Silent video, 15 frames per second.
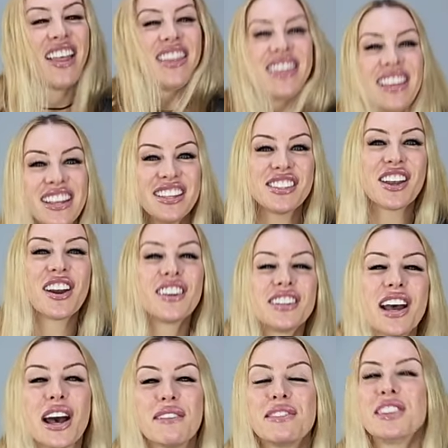These are
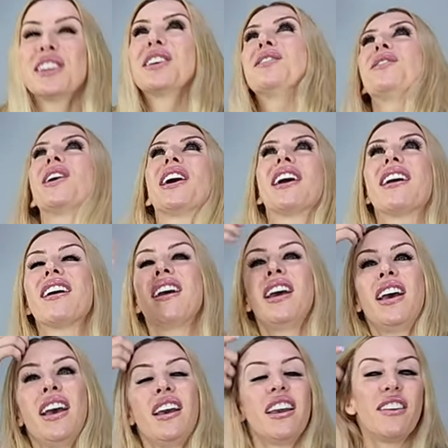tops you could wear
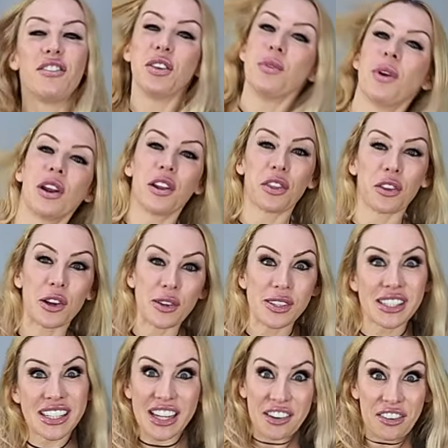if you want to throw
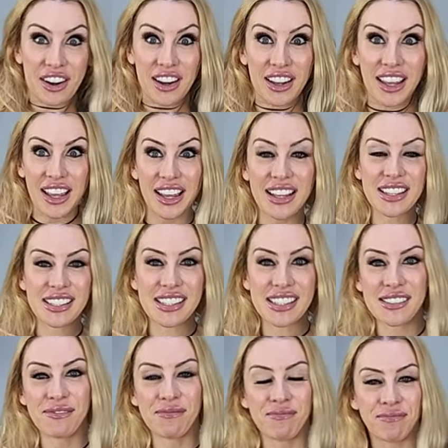sick front
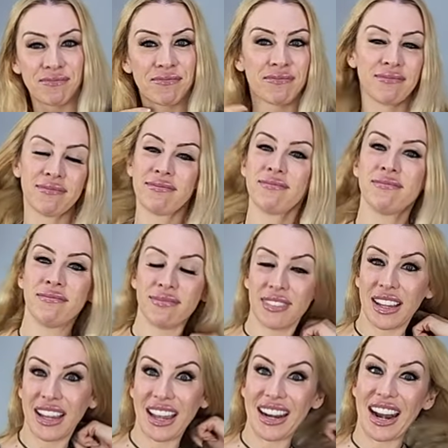kicks.
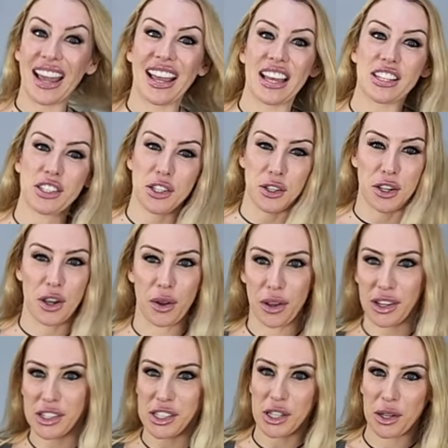And I guess do yoga
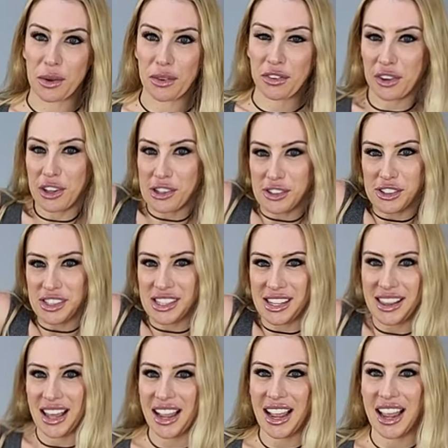too, if you're interested in
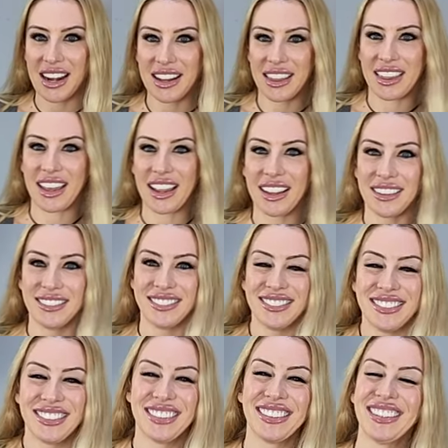that kind of thing.
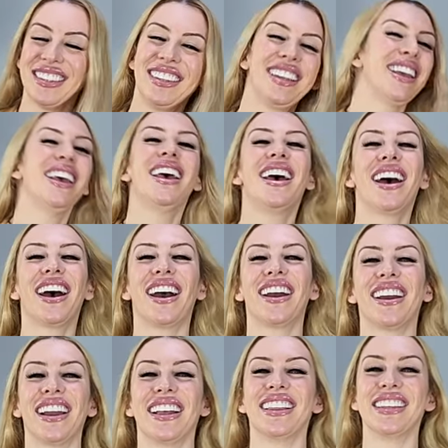All
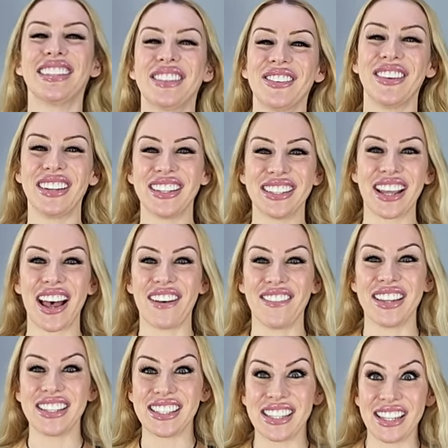right, this one's
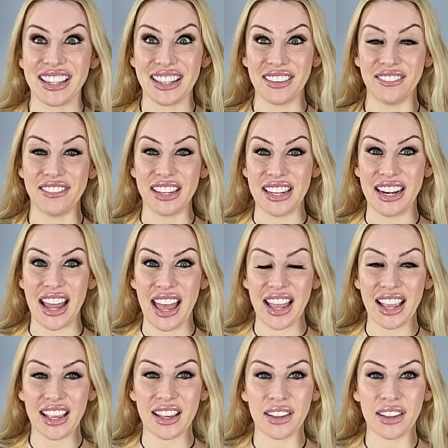obviously a little V-neck.